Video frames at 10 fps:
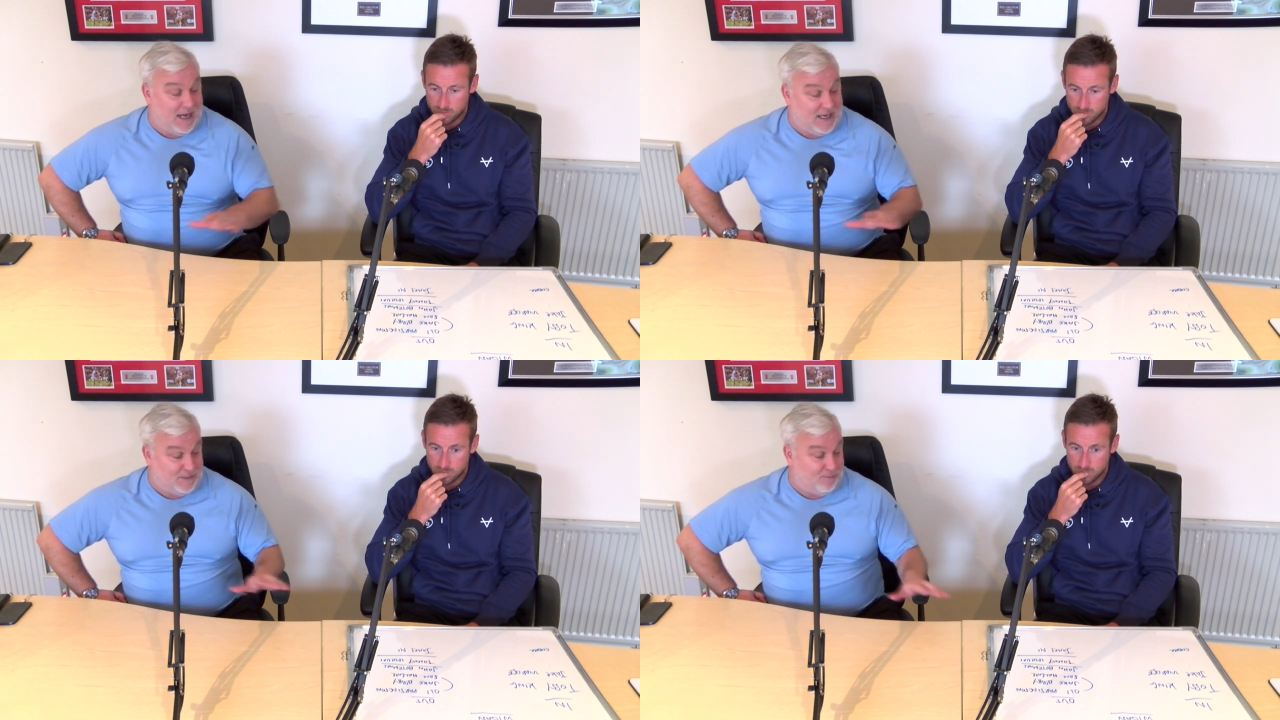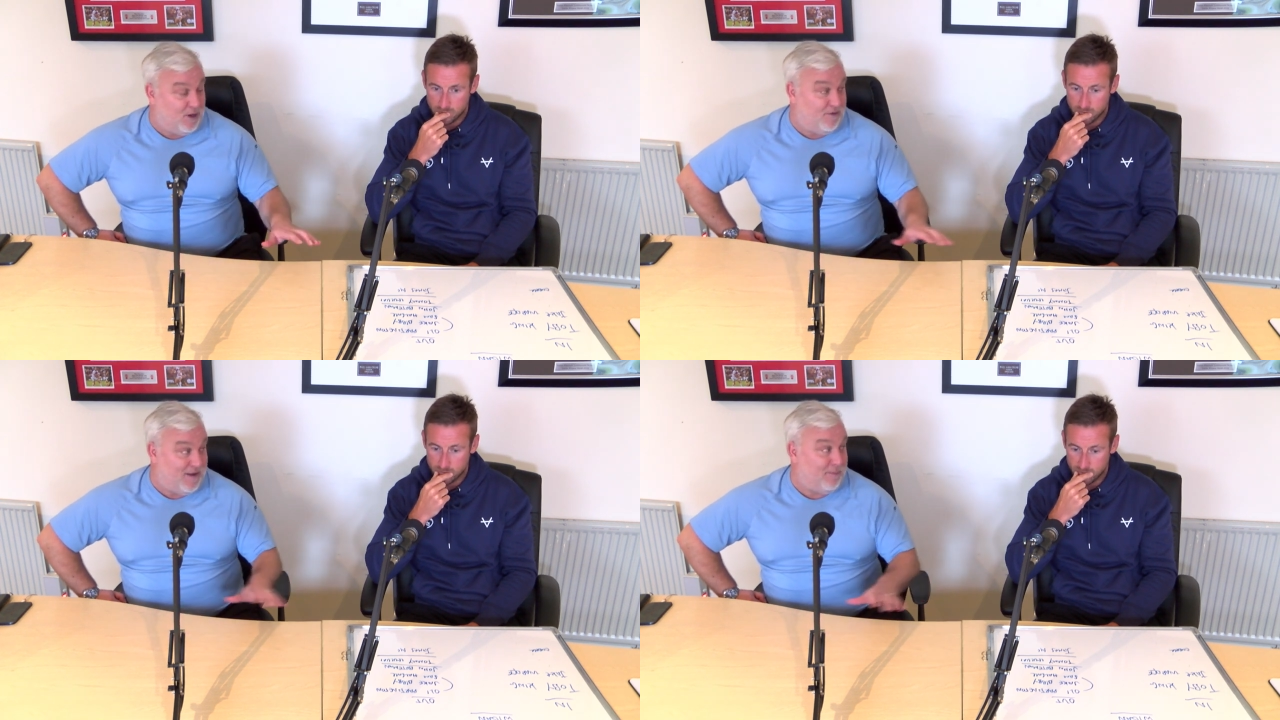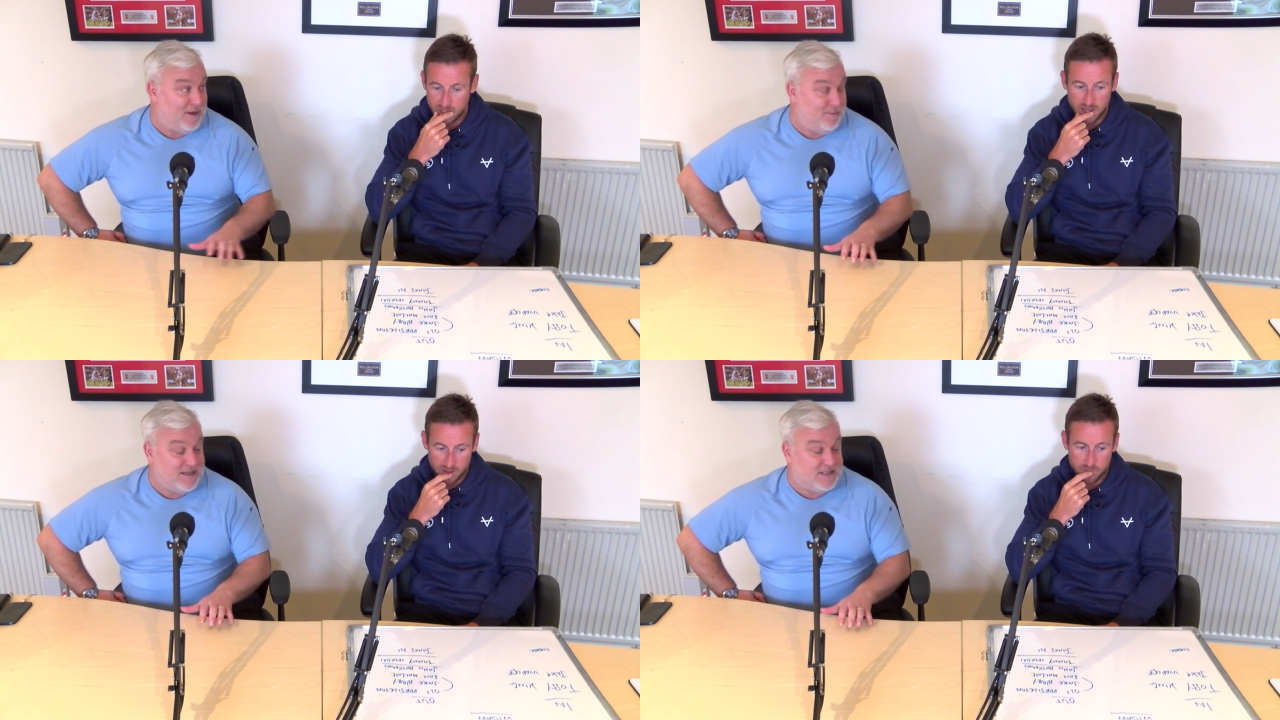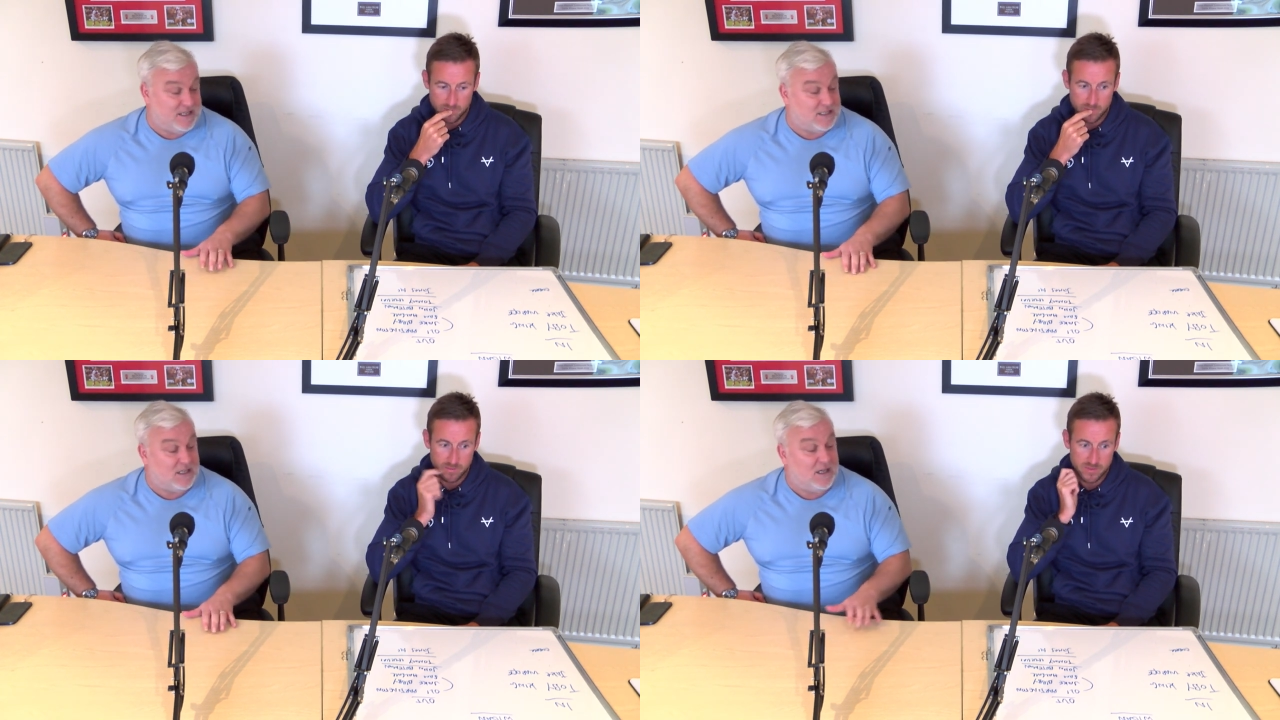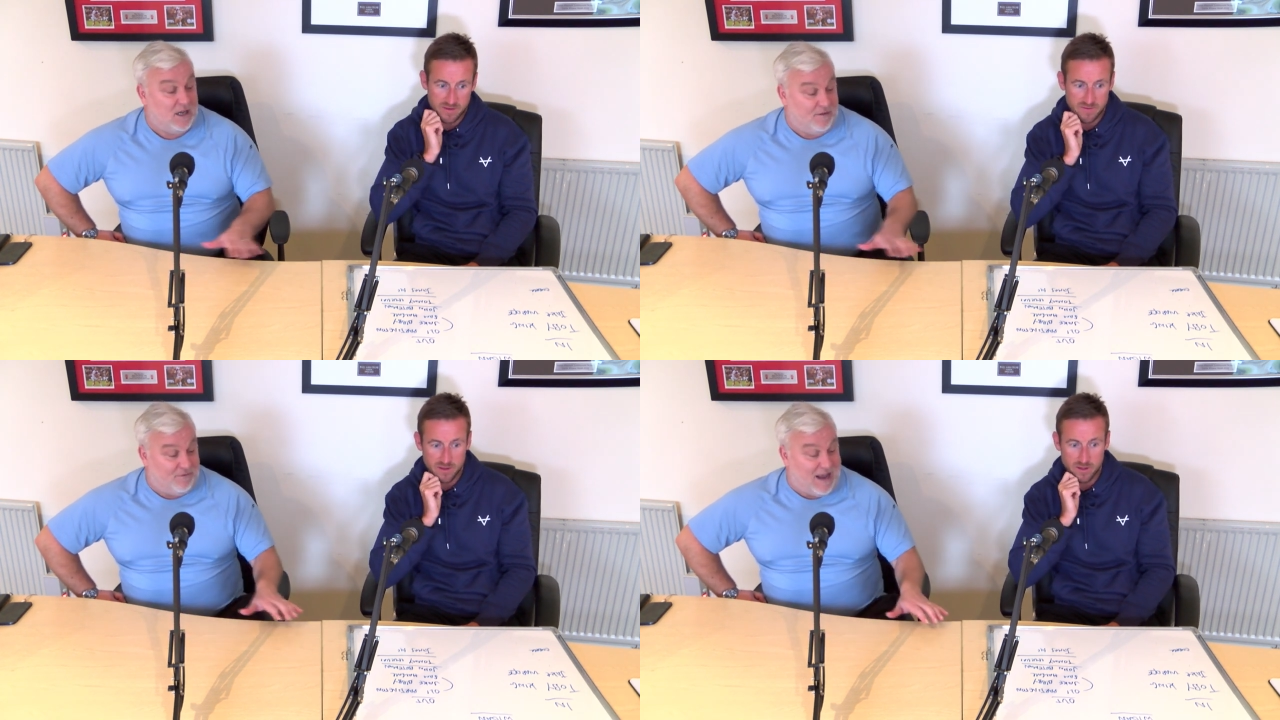Speaker 1: It's a perfect bit yeah, of business,
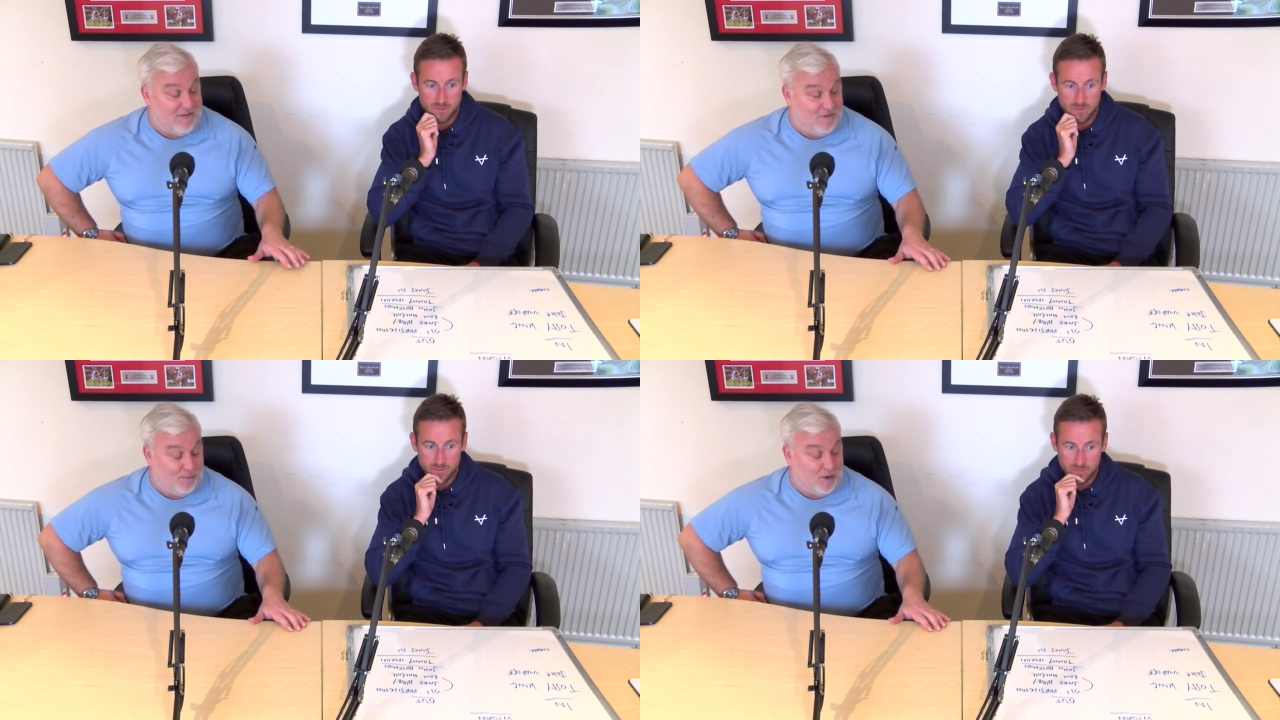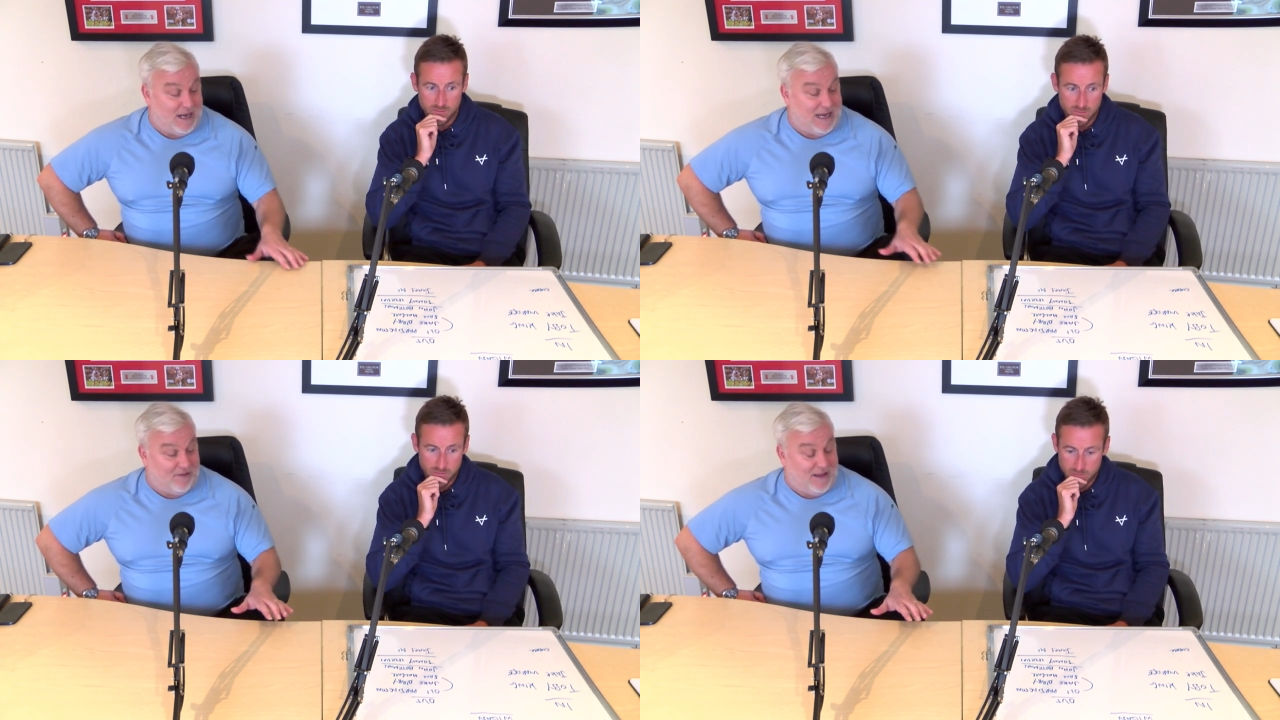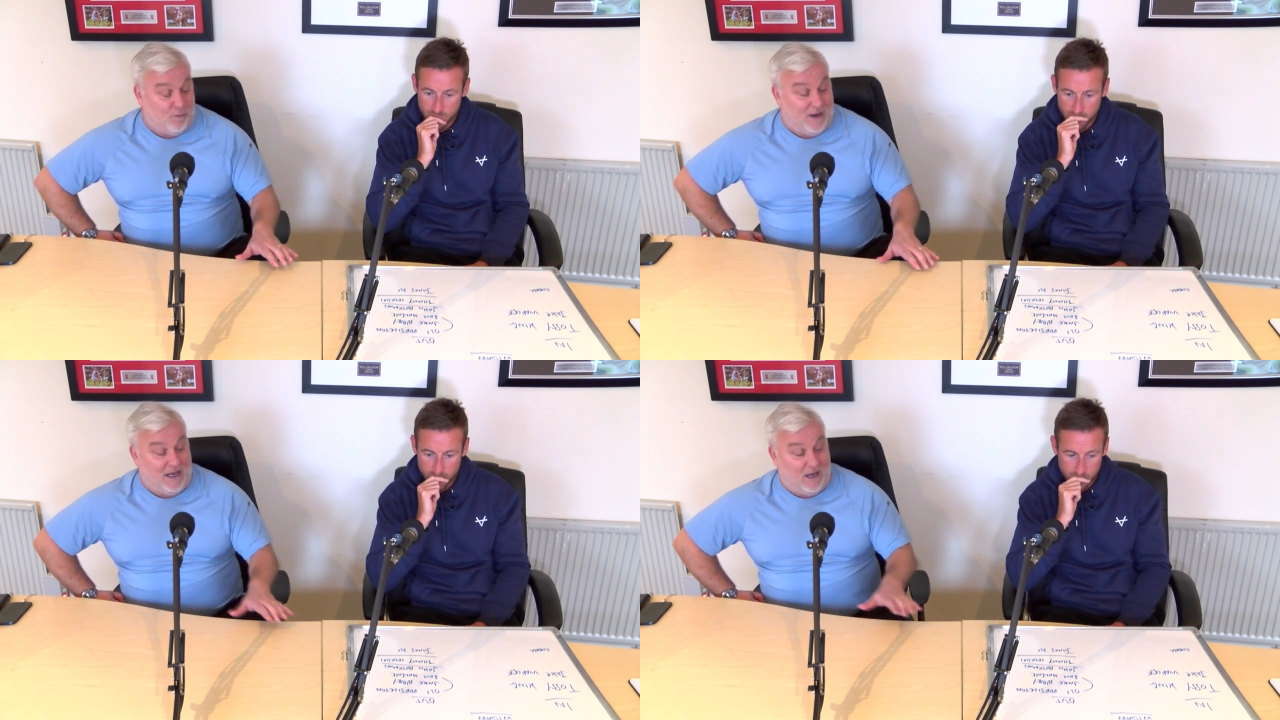definitely for everybody. And I think Wigan